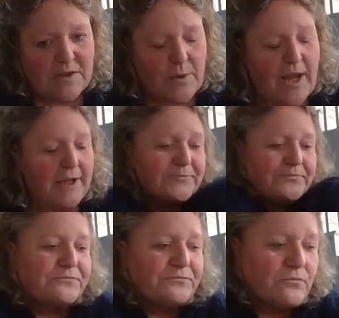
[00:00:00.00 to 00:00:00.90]
way.
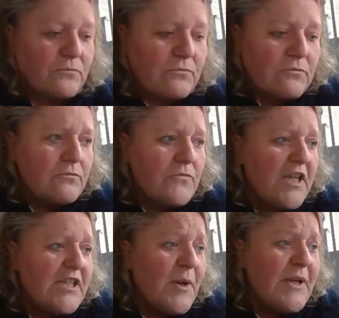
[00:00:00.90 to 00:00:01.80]

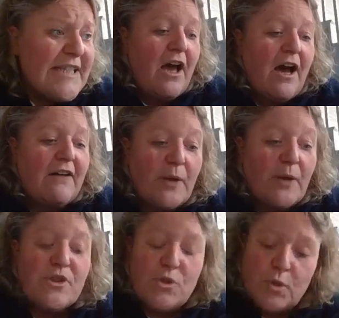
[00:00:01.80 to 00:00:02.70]
So I said, I've
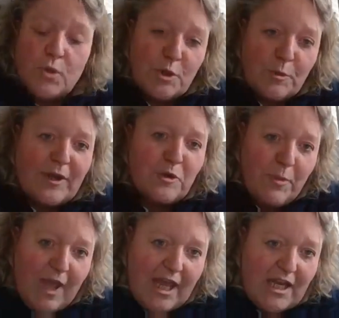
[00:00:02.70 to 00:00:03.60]
come to talk to you about your
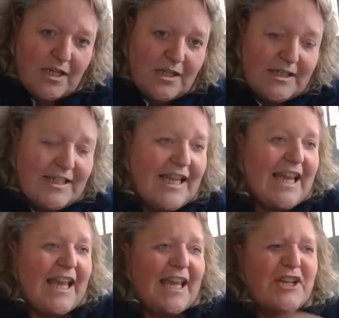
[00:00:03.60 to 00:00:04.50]
pain.
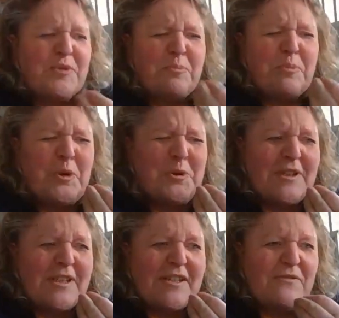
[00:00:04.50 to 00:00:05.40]
And she
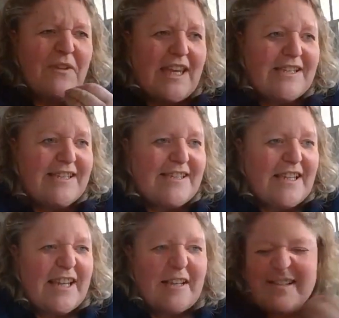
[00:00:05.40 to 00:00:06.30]
pulled this face,
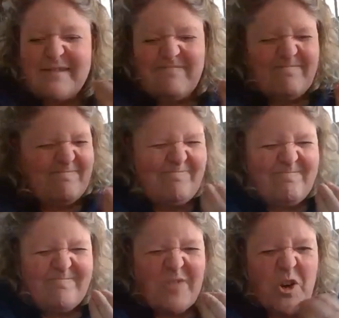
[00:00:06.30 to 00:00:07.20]
like
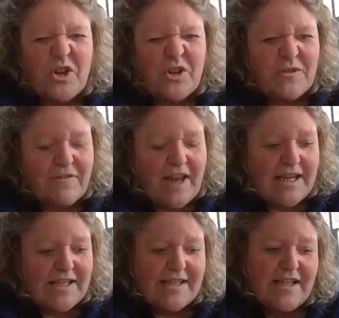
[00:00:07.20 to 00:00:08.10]
not a good
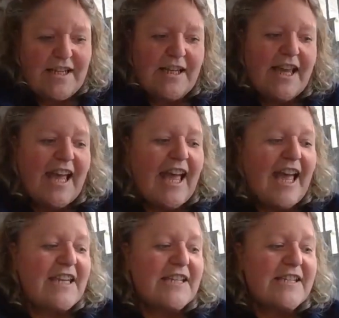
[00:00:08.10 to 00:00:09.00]
face.
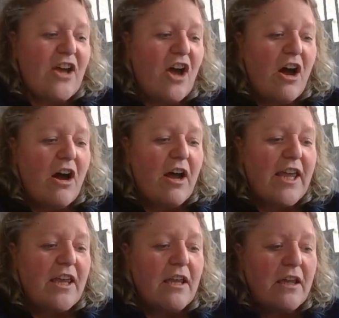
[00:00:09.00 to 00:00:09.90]
And
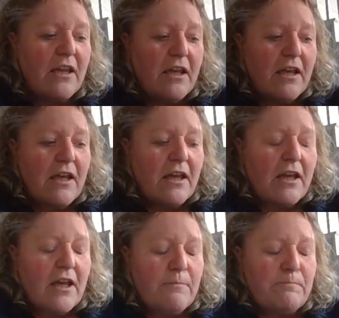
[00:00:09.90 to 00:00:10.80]
I
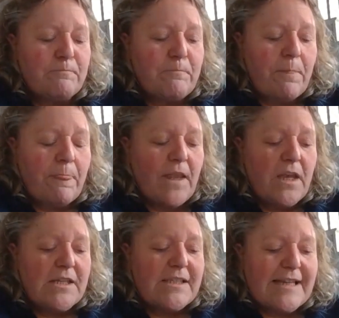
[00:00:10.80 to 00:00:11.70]

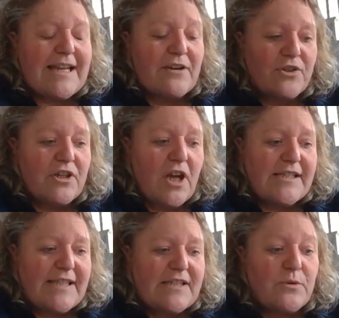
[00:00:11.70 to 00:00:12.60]
sat down and
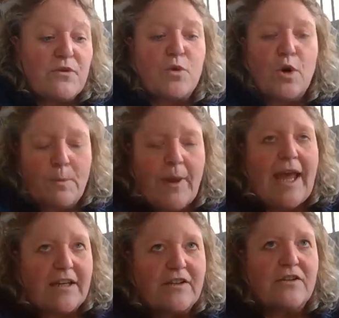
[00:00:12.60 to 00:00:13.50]
I said to her, have you got
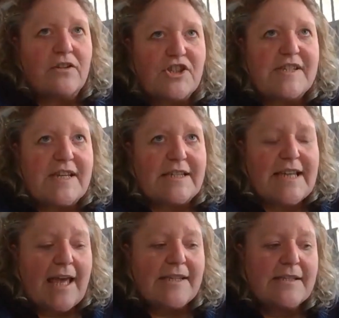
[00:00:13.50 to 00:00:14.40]
pain? And she said,
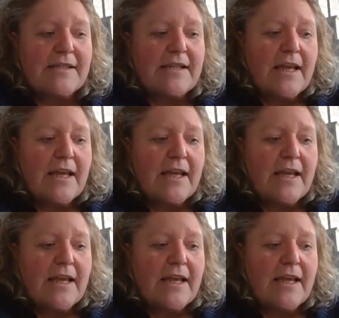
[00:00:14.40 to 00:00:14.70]
yes.